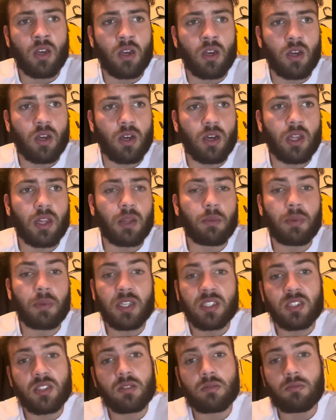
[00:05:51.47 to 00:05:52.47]
The
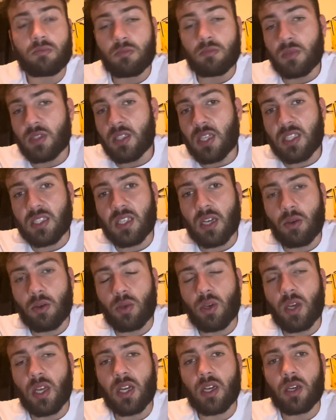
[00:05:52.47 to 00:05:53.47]
best, that's how you
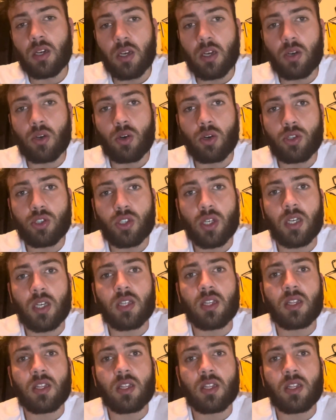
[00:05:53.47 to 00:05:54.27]
get a good contract,